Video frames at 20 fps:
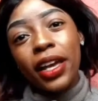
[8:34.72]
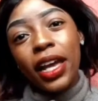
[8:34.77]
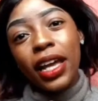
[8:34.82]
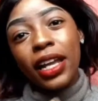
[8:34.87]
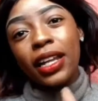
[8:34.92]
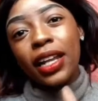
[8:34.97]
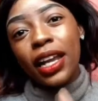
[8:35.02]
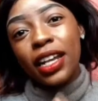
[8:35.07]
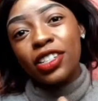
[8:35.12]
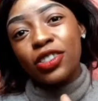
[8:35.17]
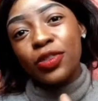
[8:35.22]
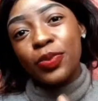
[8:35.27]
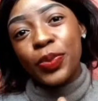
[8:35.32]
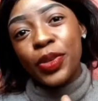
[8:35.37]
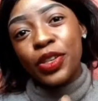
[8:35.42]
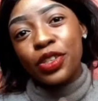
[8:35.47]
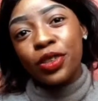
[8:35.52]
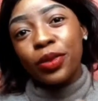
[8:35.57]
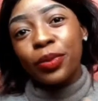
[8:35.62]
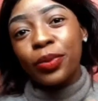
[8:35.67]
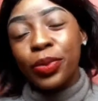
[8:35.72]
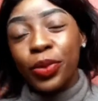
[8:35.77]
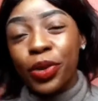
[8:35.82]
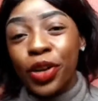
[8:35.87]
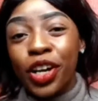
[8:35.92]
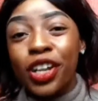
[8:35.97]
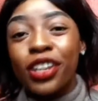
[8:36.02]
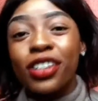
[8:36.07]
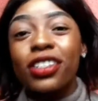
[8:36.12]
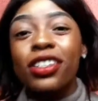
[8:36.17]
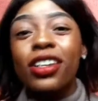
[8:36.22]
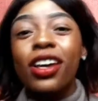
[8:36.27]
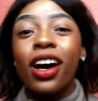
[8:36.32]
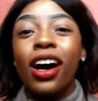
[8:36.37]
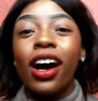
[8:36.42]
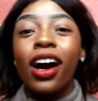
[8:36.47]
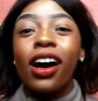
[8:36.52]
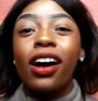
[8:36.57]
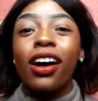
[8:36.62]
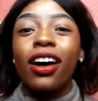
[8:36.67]
large piece of bread,
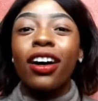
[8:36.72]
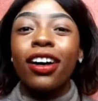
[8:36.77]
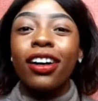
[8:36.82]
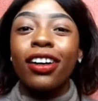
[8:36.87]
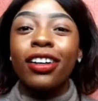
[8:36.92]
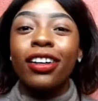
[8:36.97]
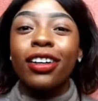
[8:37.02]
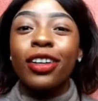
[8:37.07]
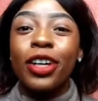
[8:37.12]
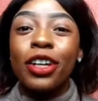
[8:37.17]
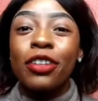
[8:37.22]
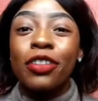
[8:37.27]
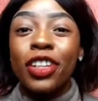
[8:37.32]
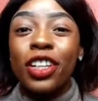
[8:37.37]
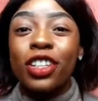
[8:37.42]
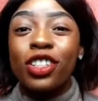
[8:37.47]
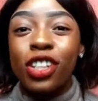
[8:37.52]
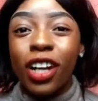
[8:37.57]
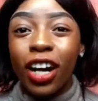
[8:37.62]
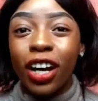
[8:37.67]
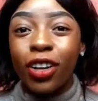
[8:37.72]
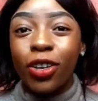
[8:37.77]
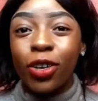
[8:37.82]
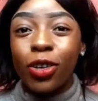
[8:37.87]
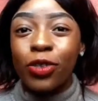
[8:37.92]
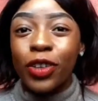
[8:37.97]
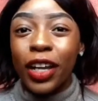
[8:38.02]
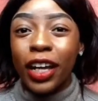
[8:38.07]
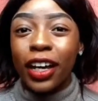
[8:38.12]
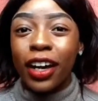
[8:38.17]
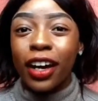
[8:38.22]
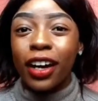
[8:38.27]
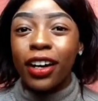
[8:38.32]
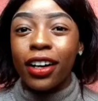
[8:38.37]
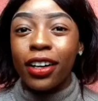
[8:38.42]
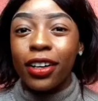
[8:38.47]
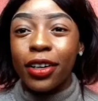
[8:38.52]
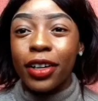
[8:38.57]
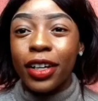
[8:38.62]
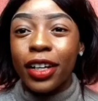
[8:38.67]
even a chunk of like
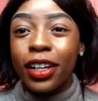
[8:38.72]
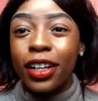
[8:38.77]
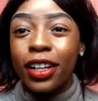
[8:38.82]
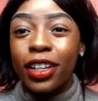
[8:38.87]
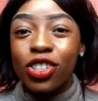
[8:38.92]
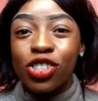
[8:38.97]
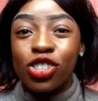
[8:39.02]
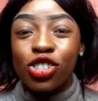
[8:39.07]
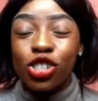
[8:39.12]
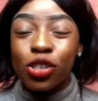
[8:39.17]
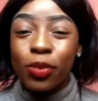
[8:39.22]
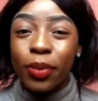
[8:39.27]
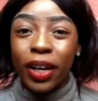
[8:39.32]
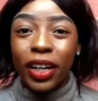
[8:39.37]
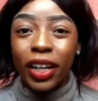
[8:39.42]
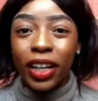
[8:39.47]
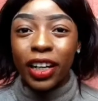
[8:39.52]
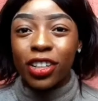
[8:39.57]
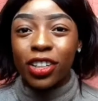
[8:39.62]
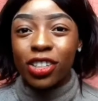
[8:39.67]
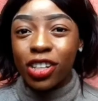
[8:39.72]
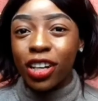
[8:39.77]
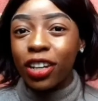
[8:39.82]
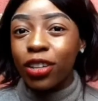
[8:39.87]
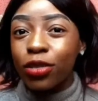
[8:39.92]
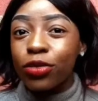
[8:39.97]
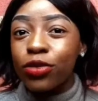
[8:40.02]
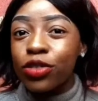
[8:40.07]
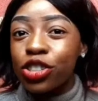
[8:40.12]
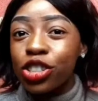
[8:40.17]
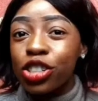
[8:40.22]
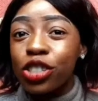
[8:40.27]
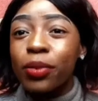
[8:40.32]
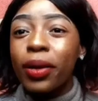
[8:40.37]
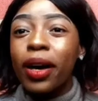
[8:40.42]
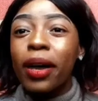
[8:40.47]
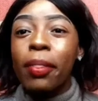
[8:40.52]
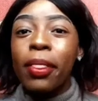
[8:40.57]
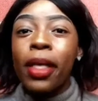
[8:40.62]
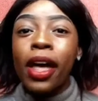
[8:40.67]
shima, like a chunk of
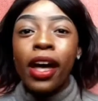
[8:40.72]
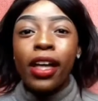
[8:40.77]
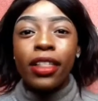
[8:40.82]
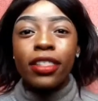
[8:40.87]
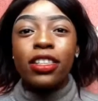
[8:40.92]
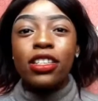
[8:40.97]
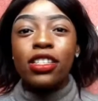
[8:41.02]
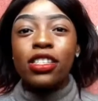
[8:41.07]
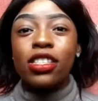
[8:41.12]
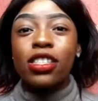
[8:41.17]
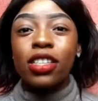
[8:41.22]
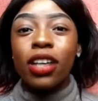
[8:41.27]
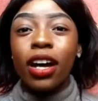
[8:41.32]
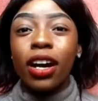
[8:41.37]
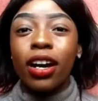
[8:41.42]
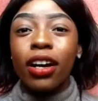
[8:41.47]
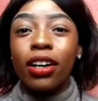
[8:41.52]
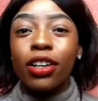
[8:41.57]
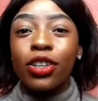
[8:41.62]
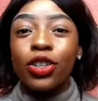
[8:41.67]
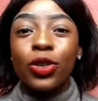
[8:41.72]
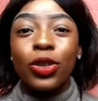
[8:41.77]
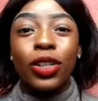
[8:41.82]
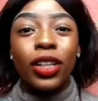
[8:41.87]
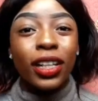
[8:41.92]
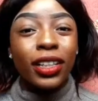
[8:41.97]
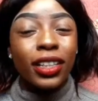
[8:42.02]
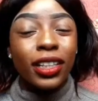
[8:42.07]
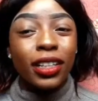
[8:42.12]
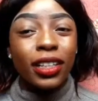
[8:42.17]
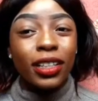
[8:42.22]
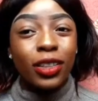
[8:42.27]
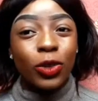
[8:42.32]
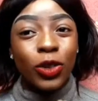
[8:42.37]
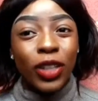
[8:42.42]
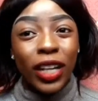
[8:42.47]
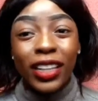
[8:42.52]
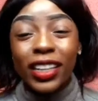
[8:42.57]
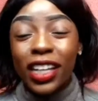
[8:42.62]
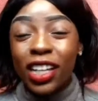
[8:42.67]
shima. This you let
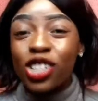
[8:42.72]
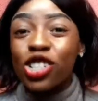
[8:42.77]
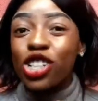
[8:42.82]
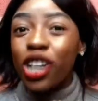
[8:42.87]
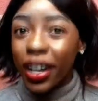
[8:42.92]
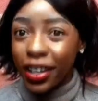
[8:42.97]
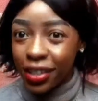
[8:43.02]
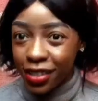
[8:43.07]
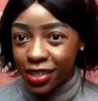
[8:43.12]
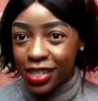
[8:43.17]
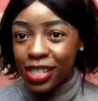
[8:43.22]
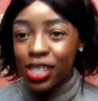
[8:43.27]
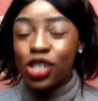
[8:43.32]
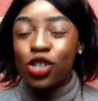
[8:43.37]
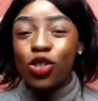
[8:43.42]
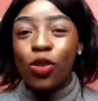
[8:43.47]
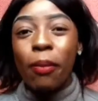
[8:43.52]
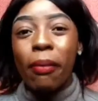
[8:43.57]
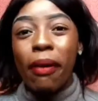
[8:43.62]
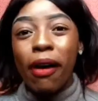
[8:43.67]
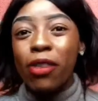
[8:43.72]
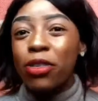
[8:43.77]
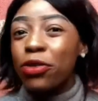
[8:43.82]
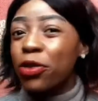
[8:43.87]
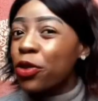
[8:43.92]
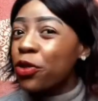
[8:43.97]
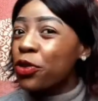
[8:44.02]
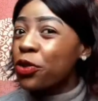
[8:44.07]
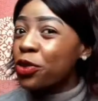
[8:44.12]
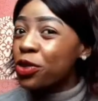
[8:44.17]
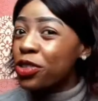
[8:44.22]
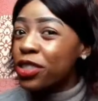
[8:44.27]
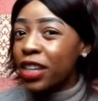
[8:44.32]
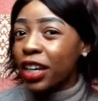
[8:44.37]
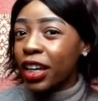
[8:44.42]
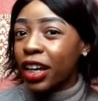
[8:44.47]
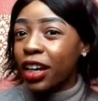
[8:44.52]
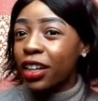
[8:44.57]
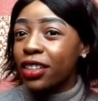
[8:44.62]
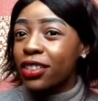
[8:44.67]
that chunk sit in your mouth for a few
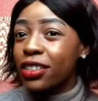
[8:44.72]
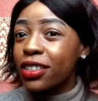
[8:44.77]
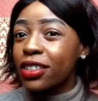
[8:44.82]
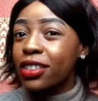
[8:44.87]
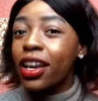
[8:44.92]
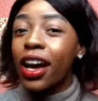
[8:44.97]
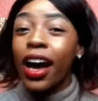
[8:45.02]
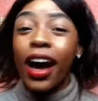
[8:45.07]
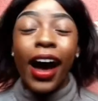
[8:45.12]
seconds,